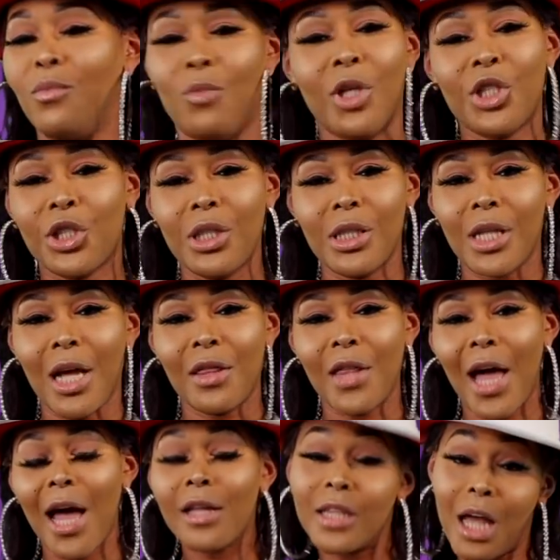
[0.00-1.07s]
Once she said
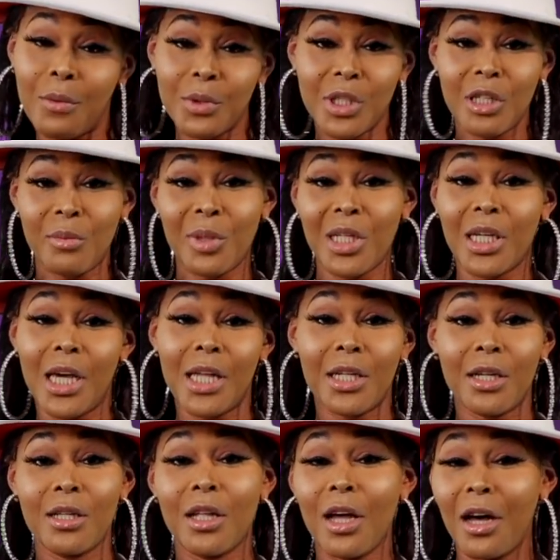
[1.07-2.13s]
that, that was the
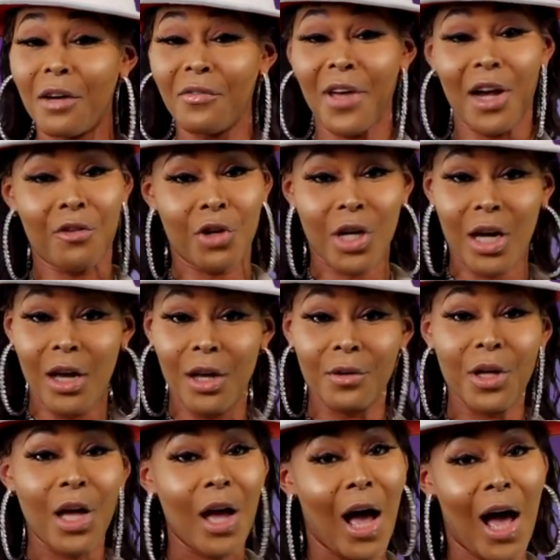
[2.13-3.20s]
beginning of Eyricka.